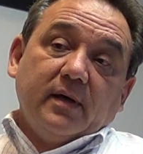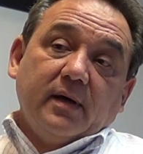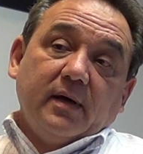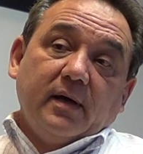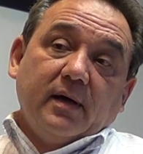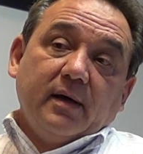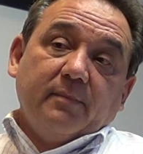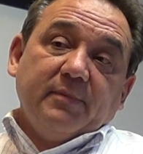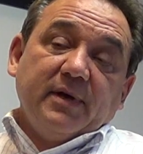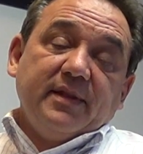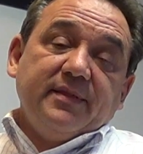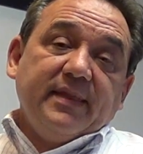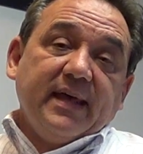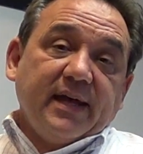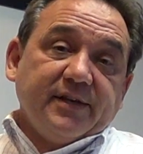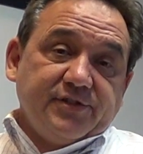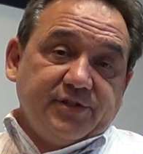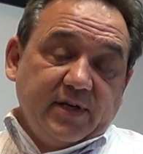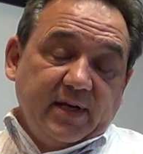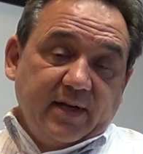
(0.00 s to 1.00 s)

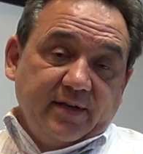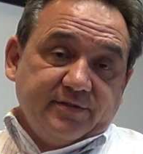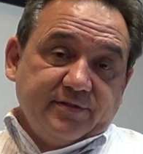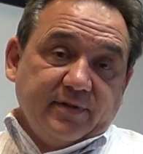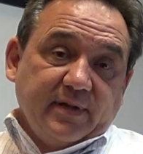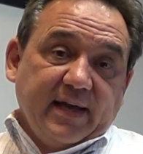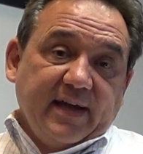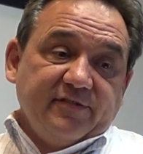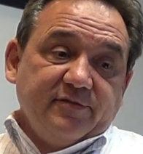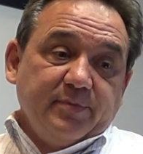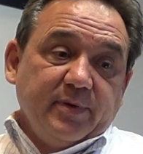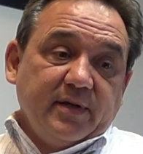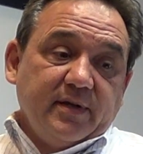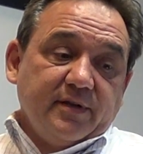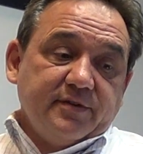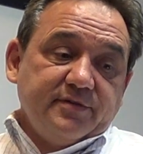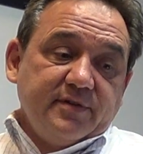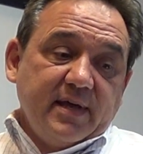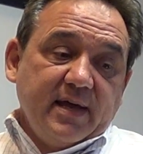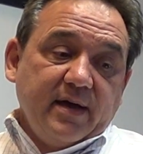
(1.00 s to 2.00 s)
that changed lives,
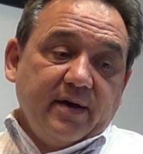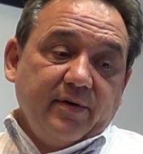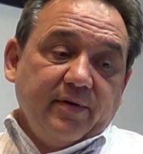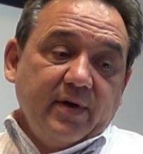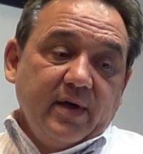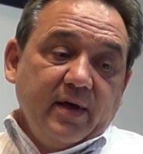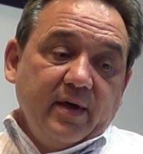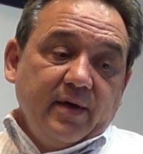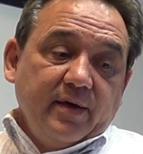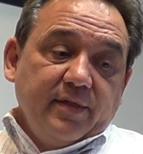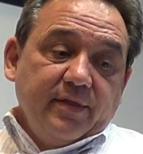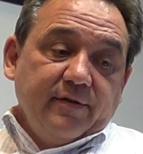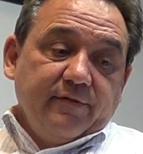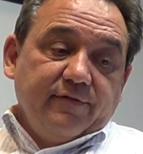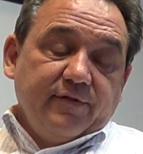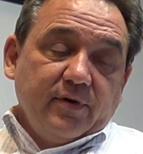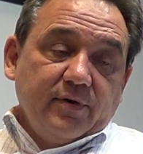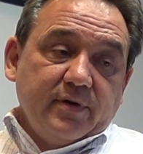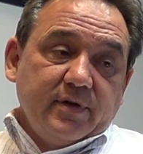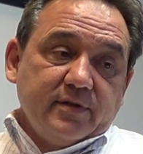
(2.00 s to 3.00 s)
because now the
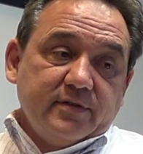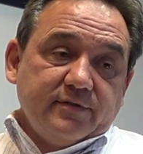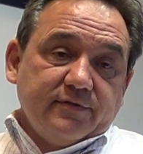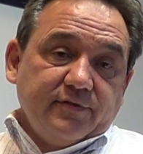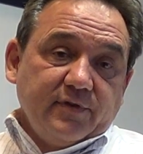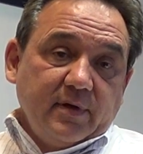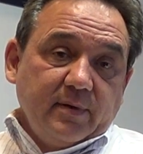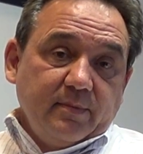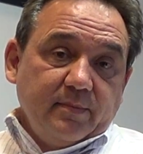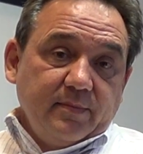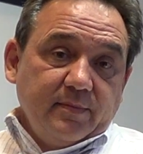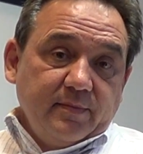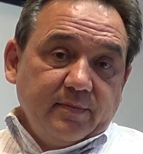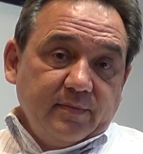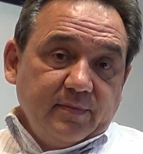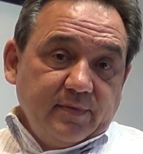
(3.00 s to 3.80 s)
focus from